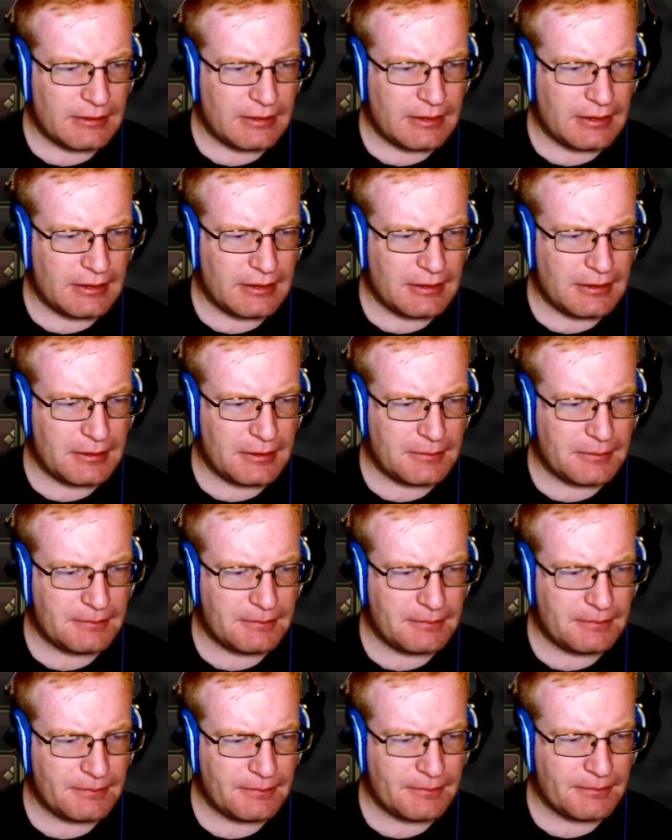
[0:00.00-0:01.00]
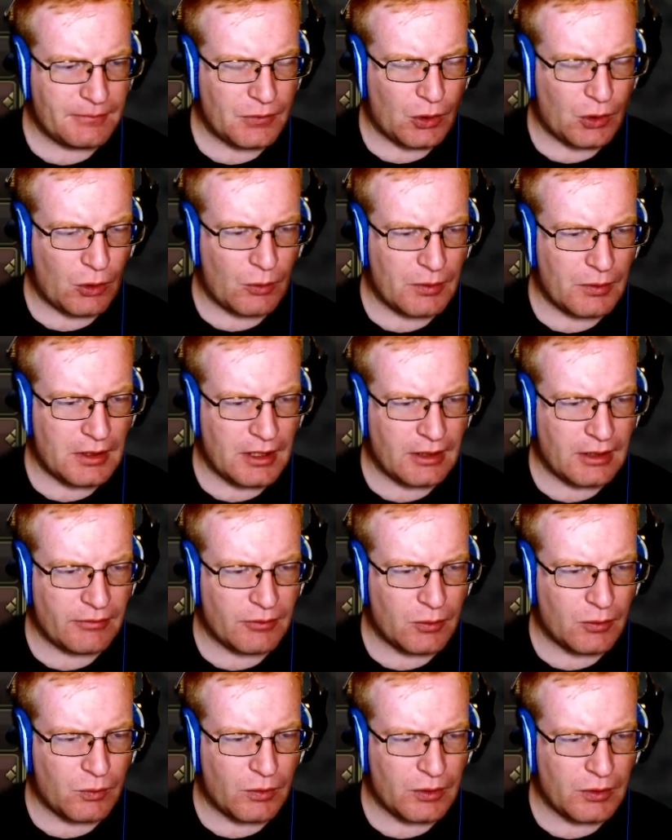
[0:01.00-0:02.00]
Or we could give her
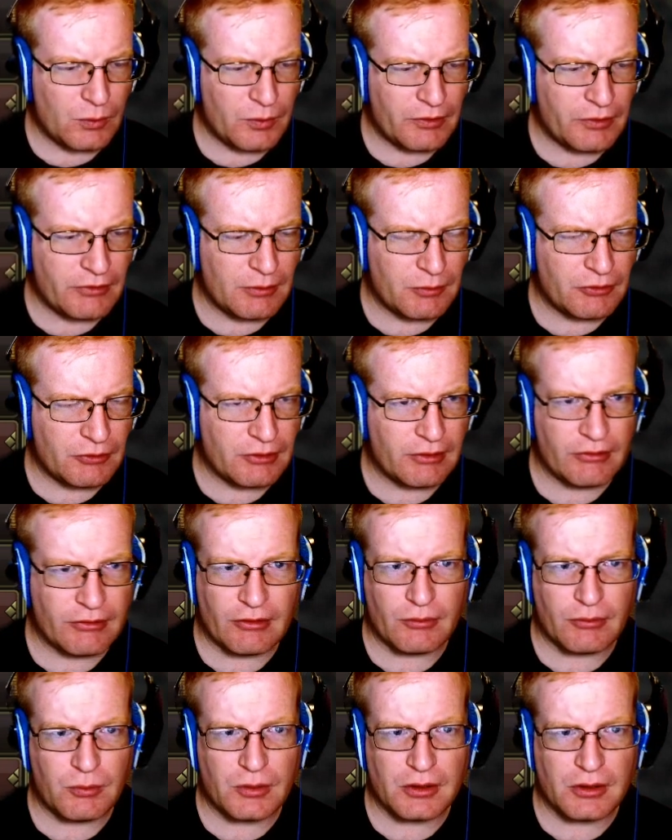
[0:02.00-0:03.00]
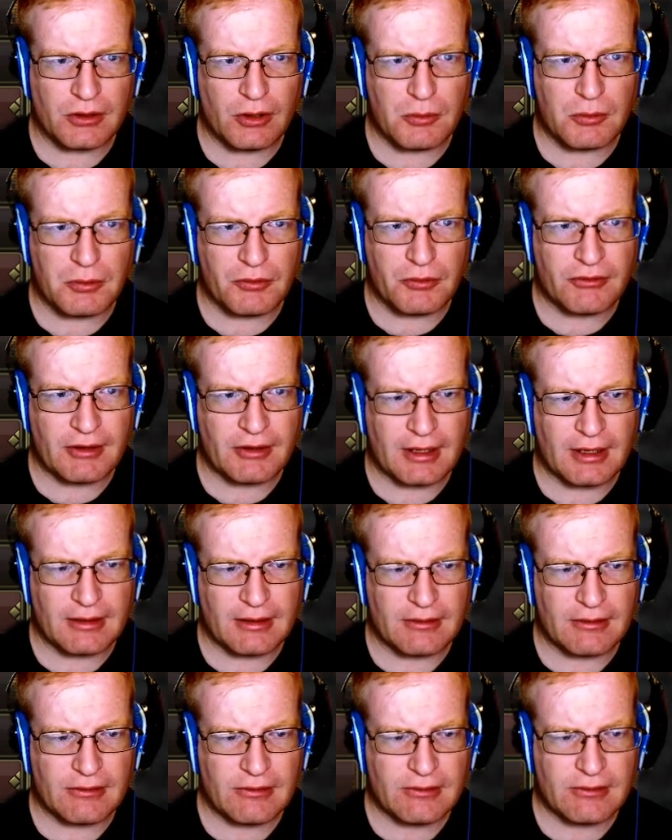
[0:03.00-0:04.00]
1 wisdom, which gives us 1 global
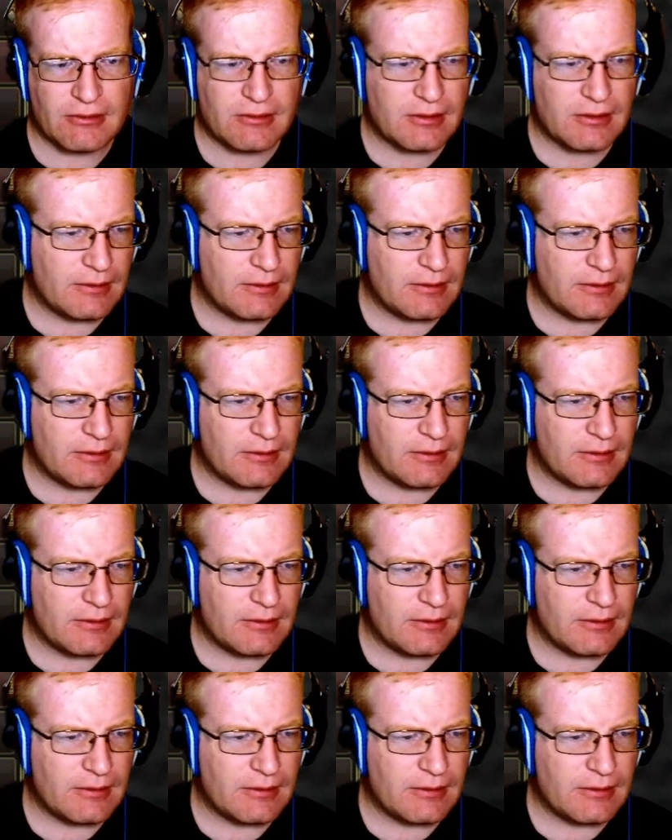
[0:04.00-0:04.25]
science.